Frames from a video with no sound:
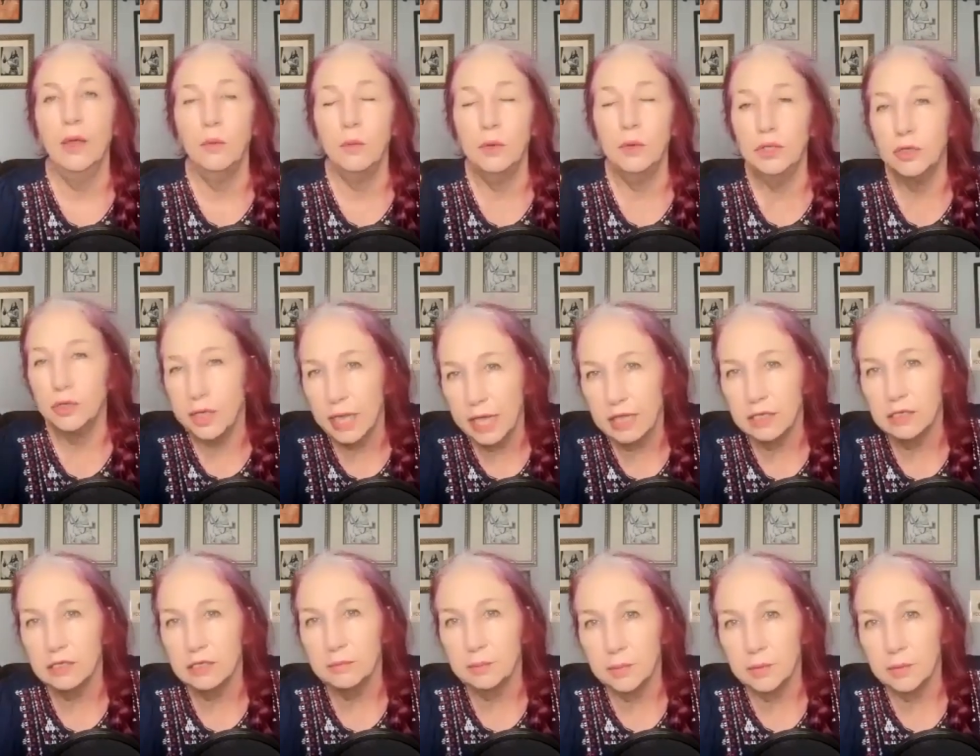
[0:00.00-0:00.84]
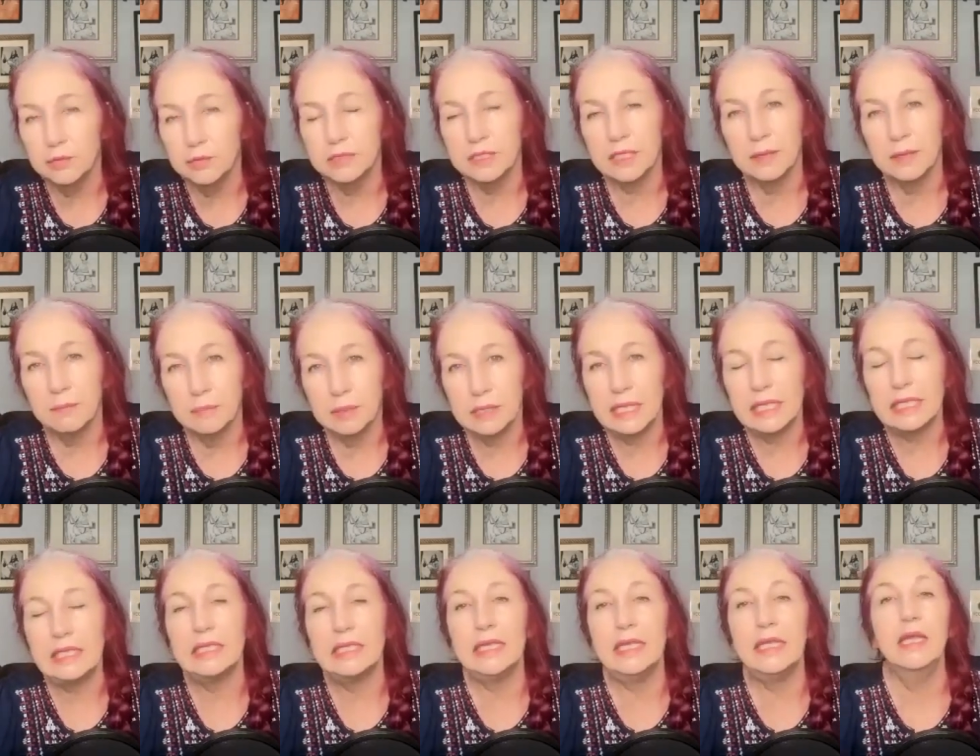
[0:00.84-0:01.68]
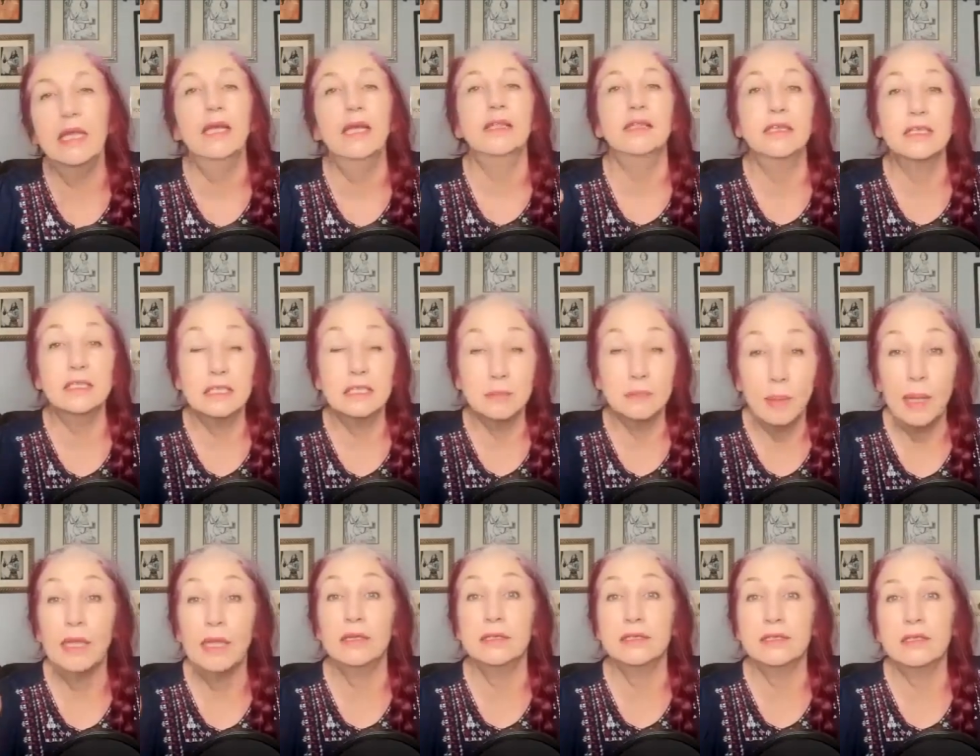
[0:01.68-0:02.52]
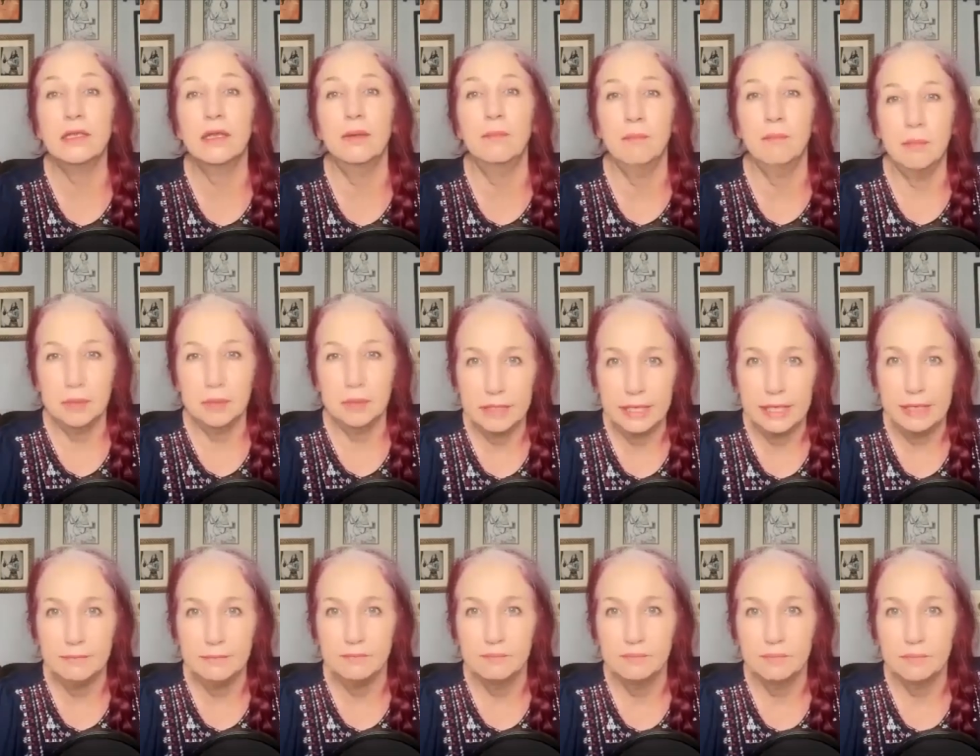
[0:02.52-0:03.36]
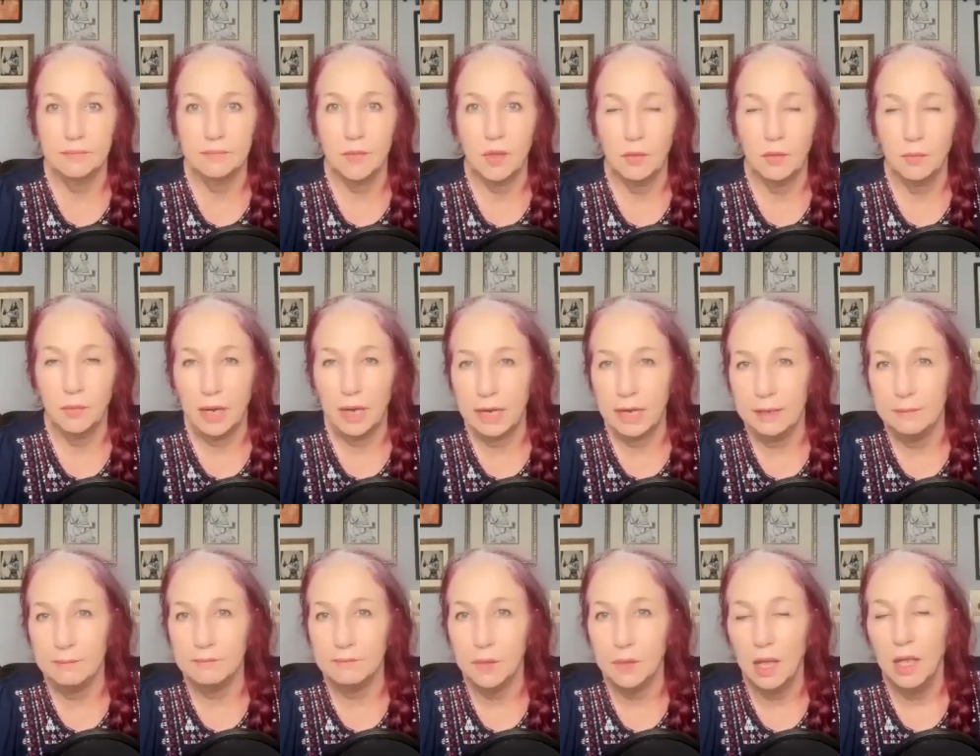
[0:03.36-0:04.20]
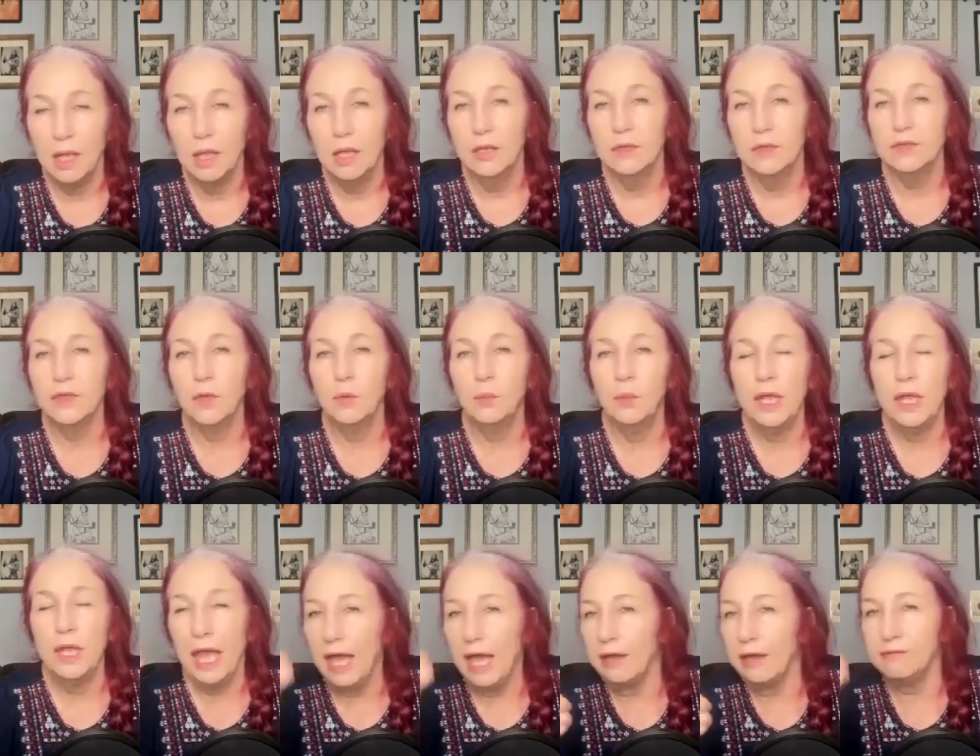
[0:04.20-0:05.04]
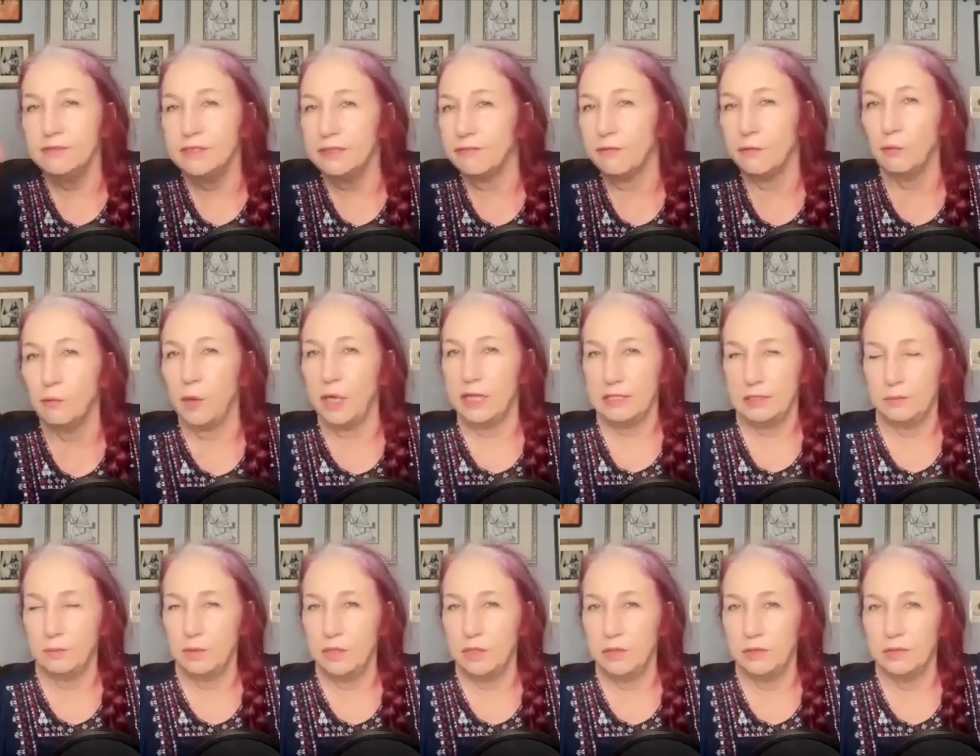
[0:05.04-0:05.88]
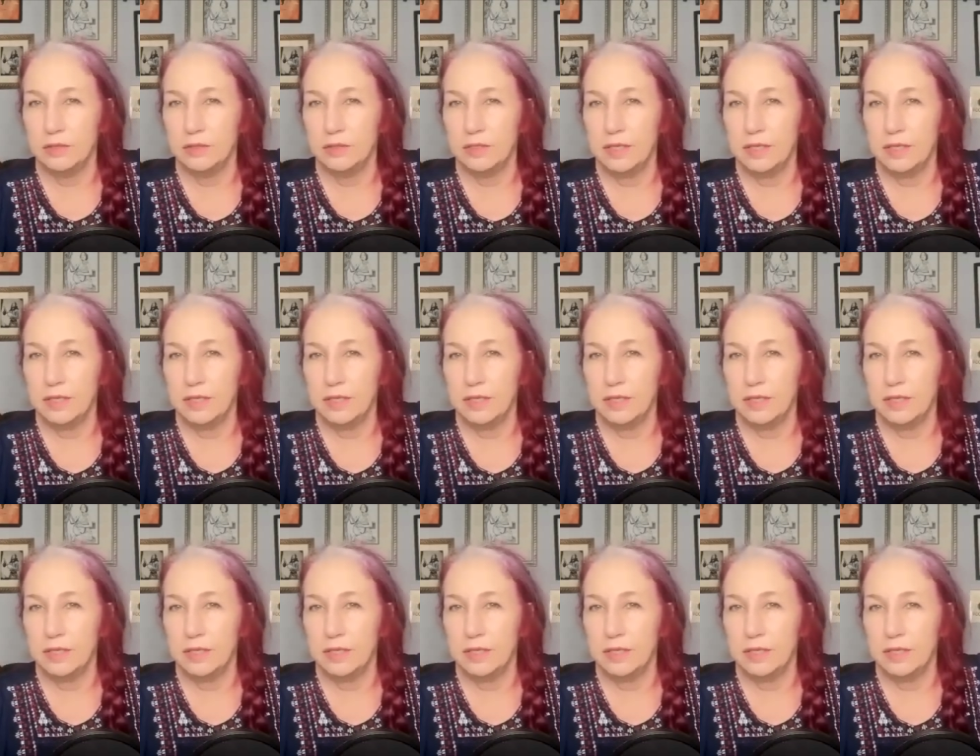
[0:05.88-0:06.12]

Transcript: When your candle burns completely, the spell is complete, right? So we have different ways we use